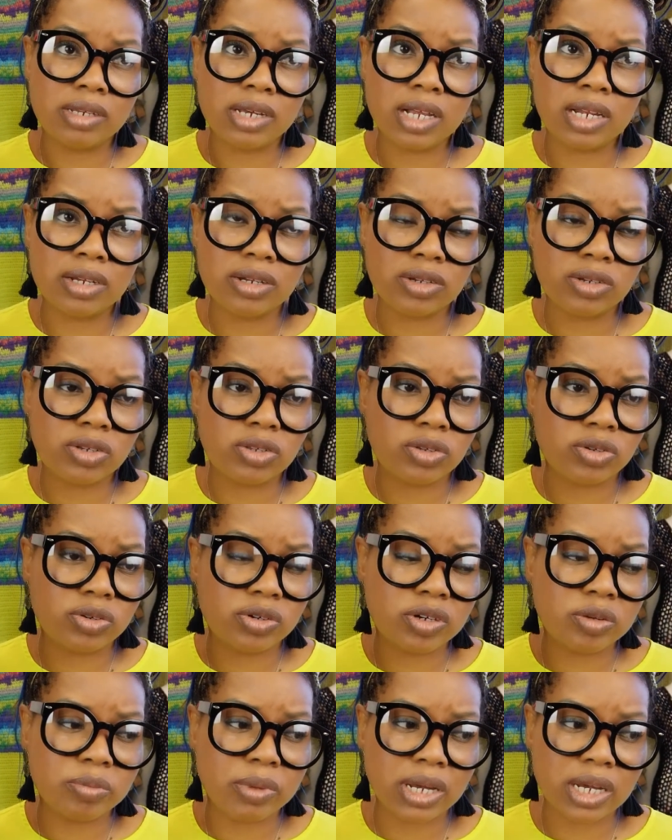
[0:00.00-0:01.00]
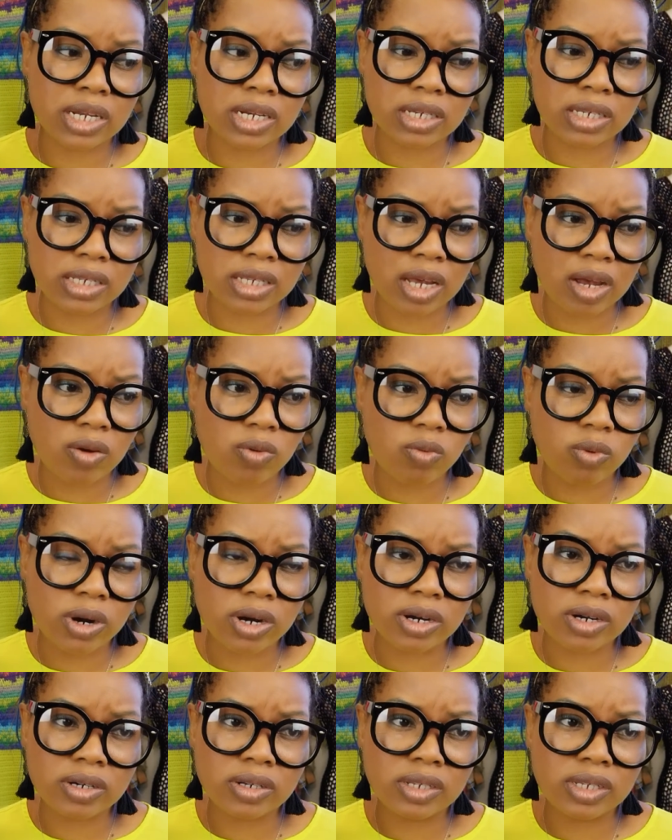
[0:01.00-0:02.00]
Telling a story, making it sound
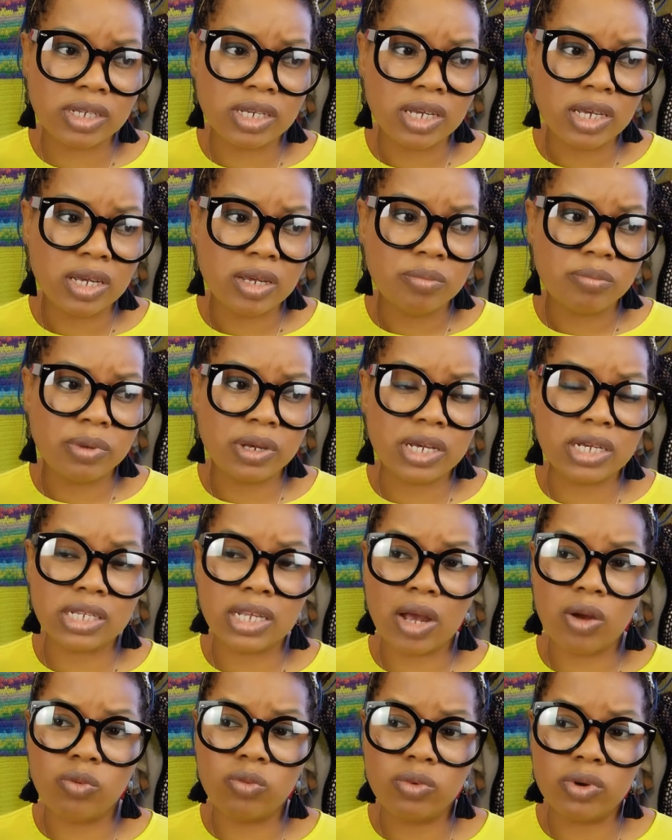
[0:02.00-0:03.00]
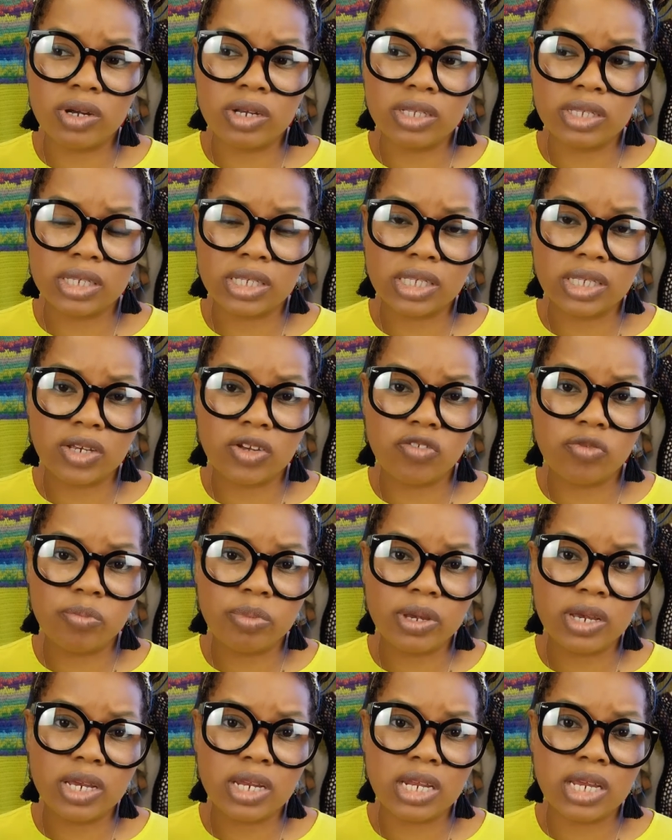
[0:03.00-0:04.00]
worse because I want the
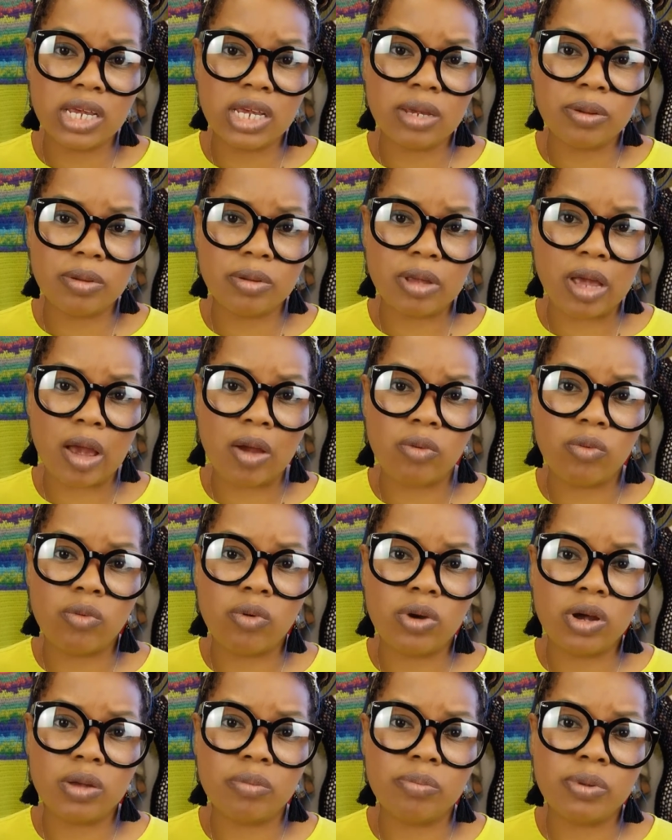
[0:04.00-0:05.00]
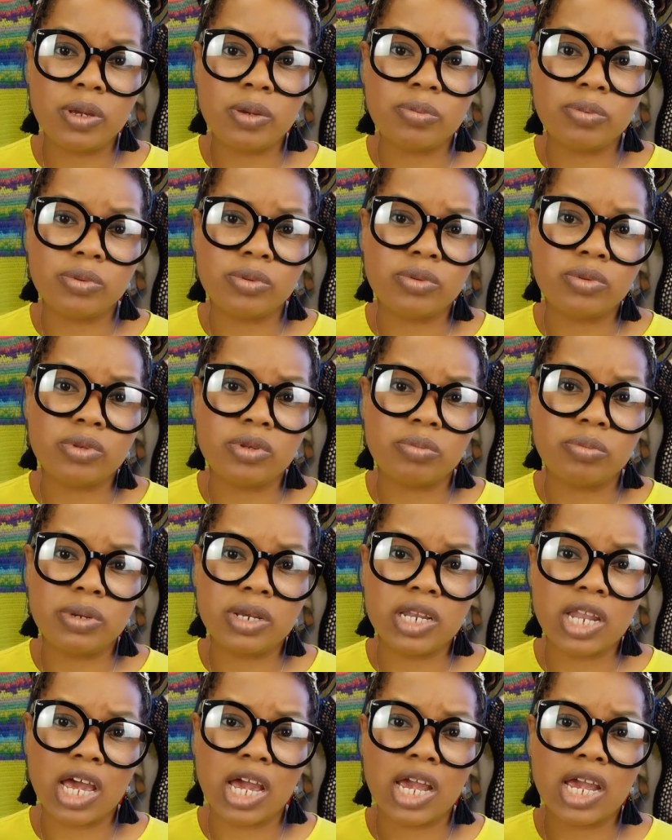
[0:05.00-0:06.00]
self-pity. I want people to
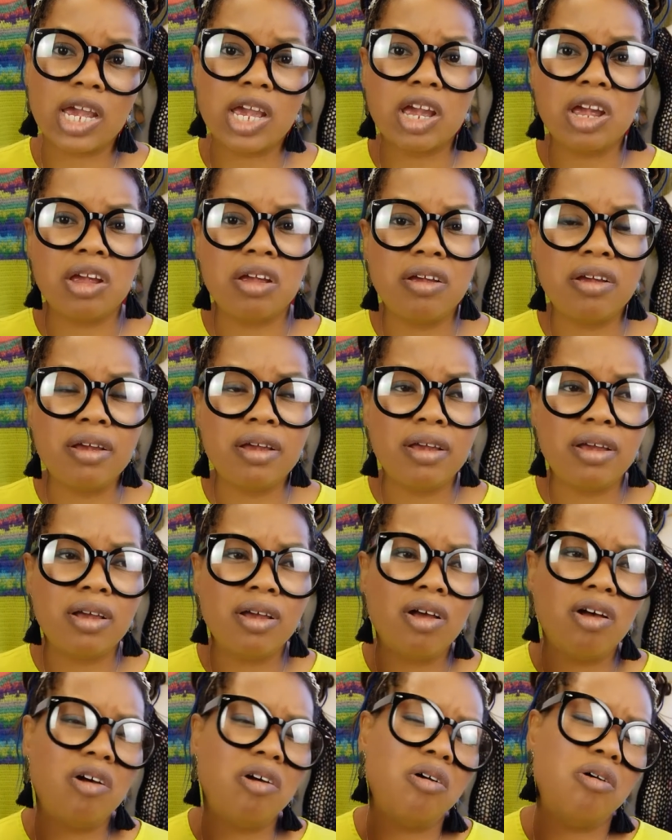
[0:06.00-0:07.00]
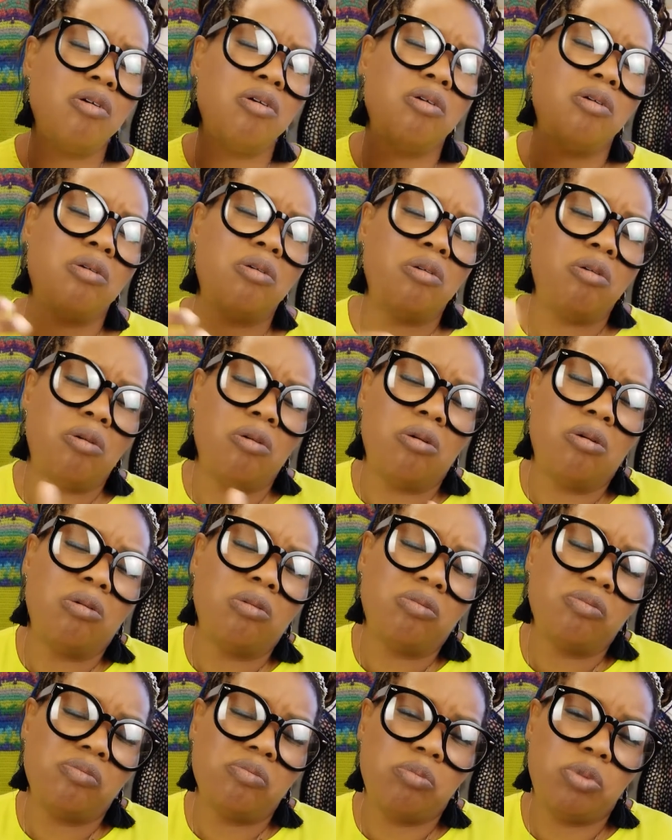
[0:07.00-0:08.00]
be like, oh,
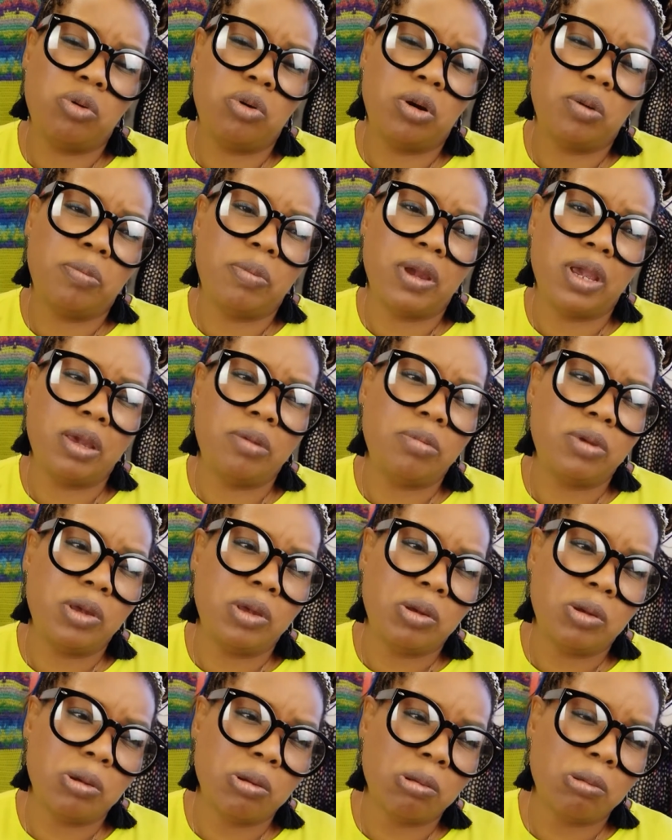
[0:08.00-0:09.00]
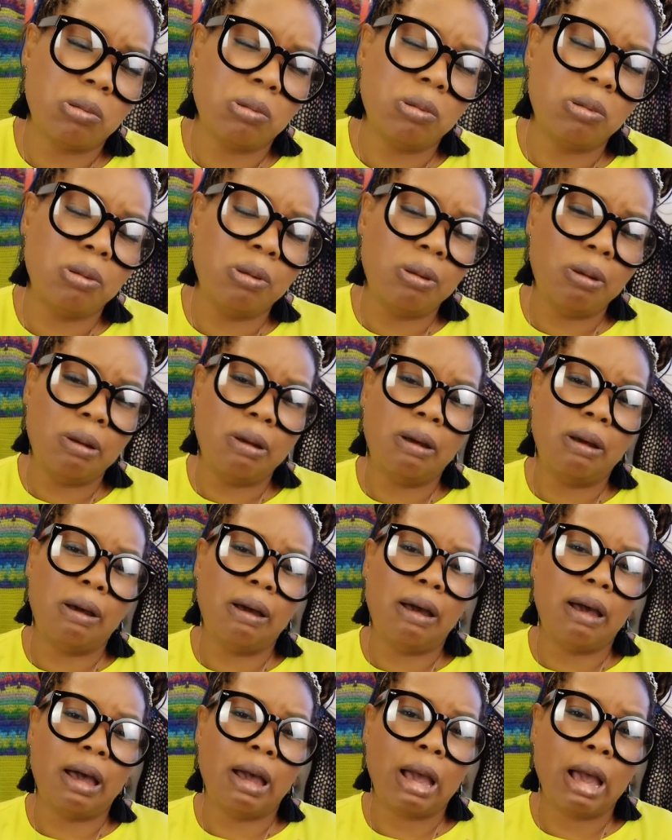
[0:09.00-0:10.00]
poor baby.
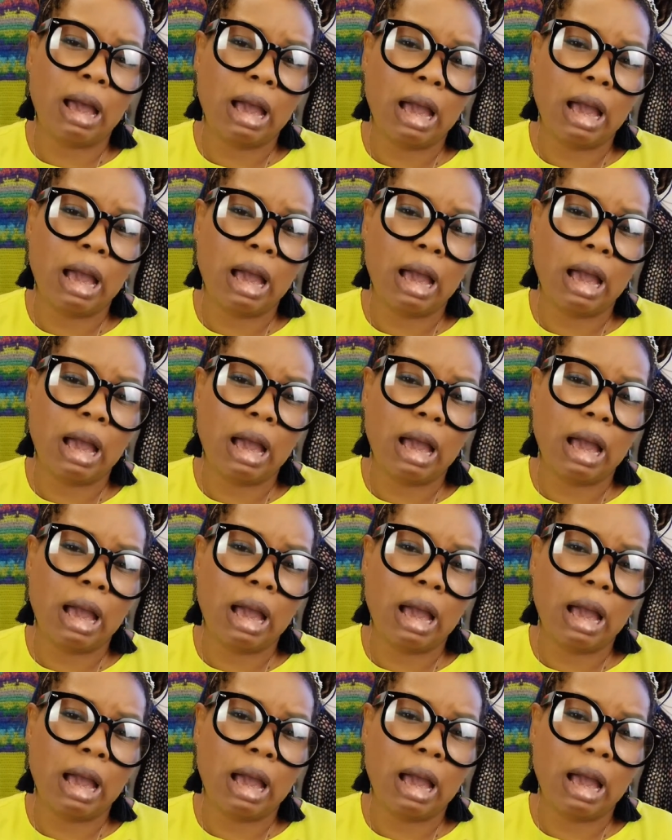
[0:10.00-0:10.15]
Ooh.